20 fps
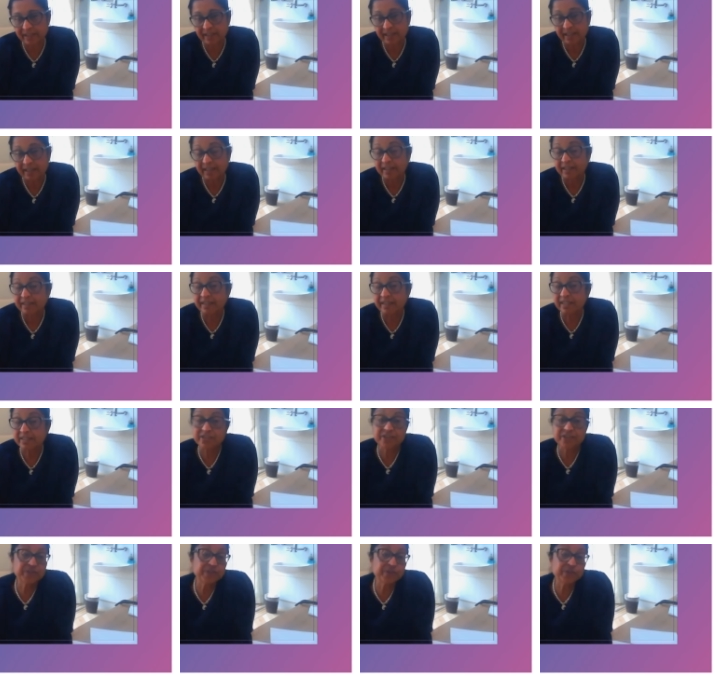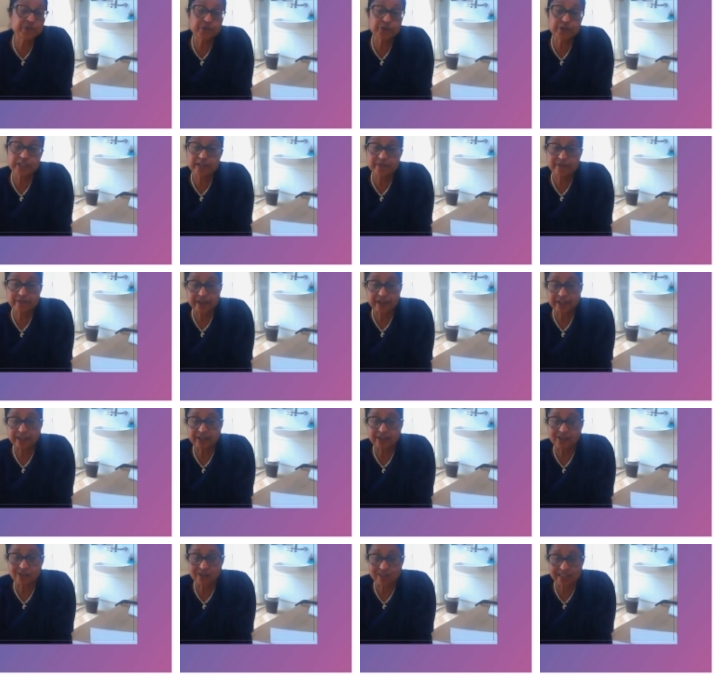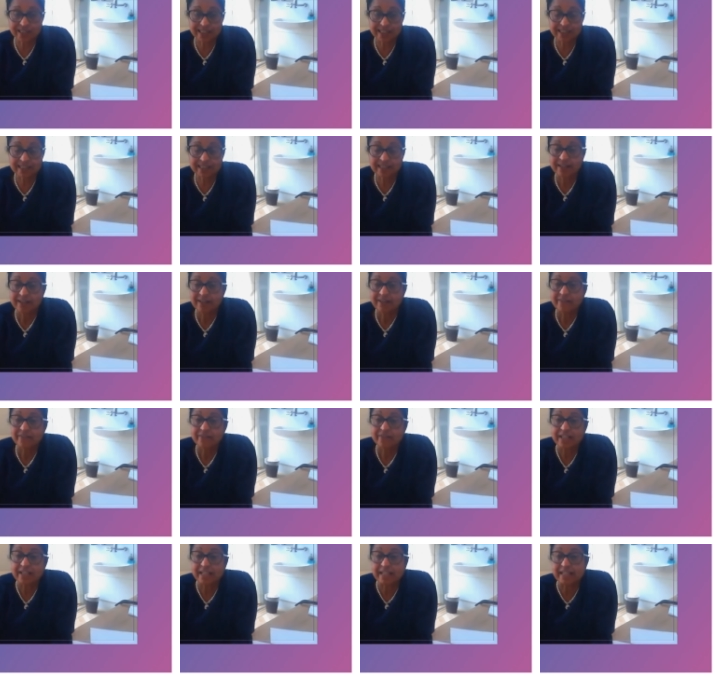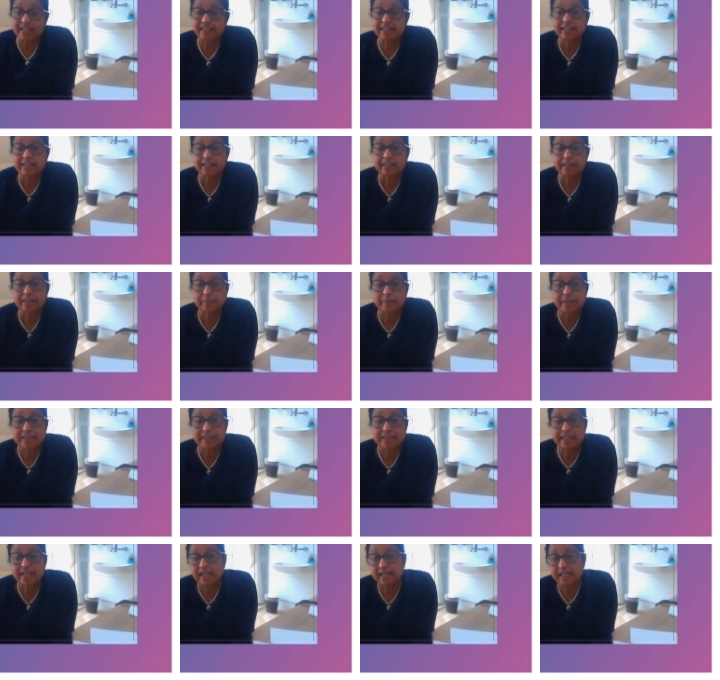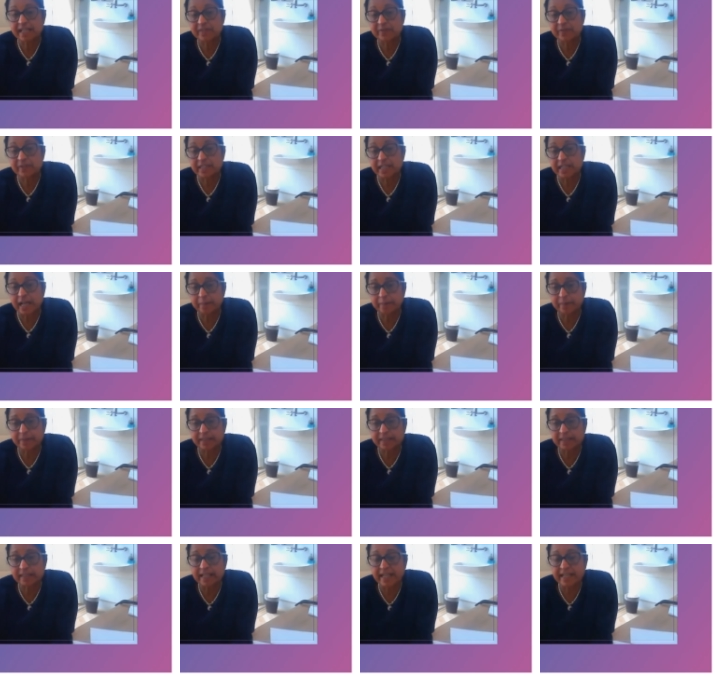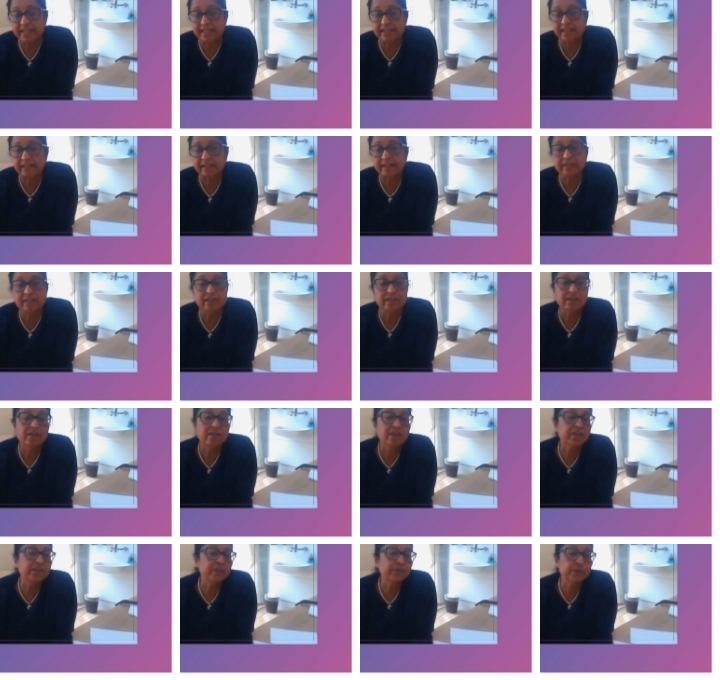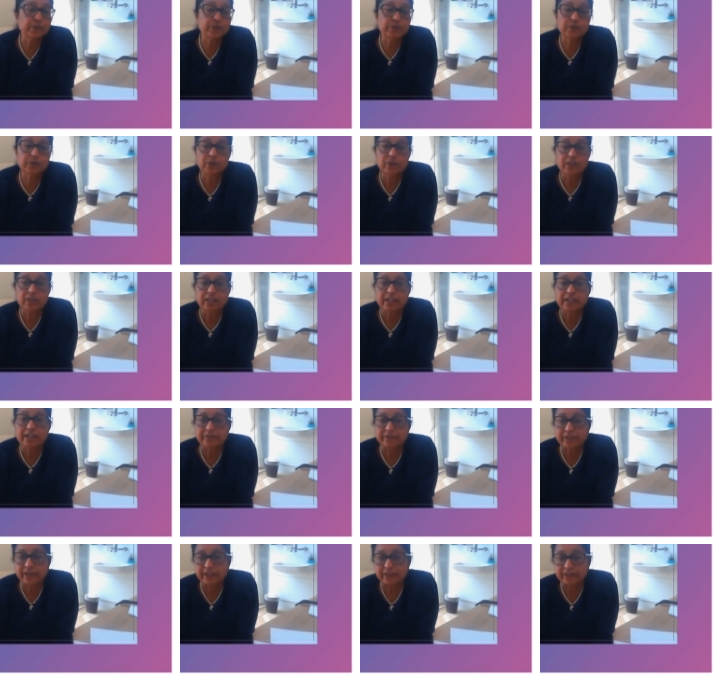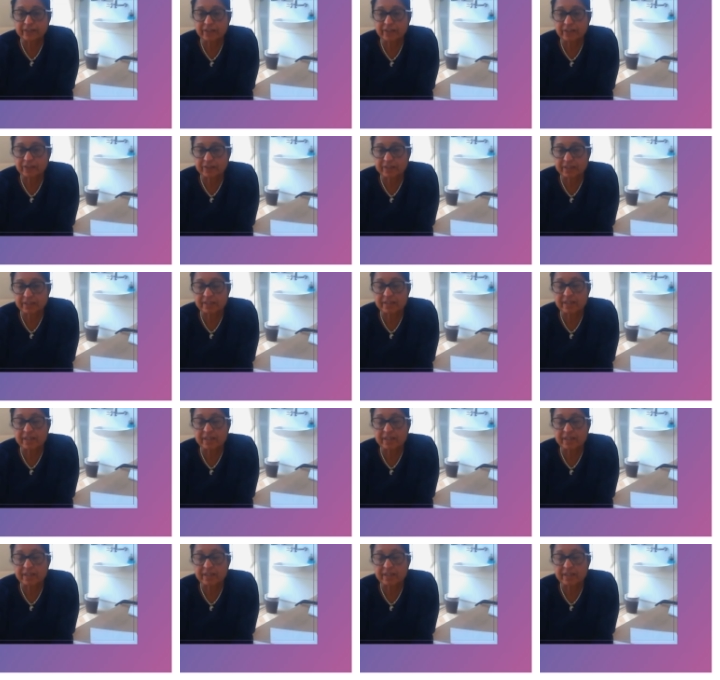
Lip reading: This is due to different causes, whereas the miscarriage which happens later are due to different causes.